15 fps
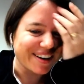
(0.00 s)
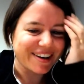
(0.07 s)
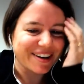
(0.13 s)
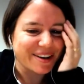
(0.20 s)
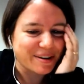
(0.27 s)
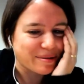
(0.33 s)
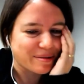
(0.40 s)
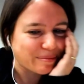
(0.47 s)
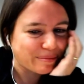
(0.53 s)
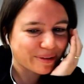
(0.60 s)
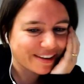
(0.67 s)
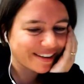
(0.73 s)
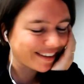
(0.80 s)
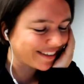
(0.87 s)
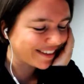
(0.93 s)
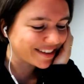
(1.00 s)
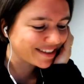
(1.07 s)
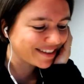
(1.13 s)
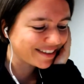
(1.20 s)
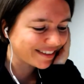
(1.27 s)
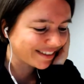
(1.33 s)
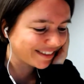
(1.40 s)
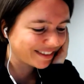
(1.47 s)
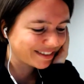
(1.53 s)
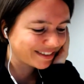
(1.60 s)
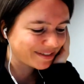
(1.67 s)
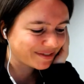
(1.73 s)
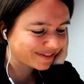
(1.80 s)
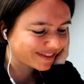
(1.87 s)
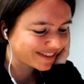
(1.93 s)
but
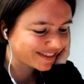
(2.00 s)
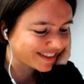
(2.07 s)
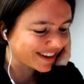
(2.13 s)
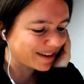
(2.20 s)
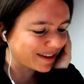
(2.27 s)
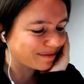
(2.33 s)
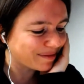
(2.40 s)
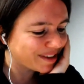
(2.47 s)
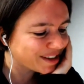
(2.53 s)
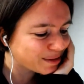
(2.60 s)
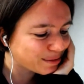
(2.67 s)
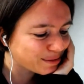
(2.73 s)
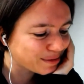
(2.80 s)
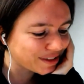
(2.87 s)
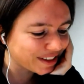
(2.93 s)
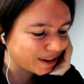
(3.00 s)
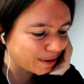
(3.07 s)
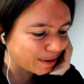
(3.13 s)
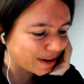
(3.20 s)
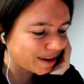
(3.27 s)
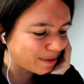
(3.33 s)
it's really great.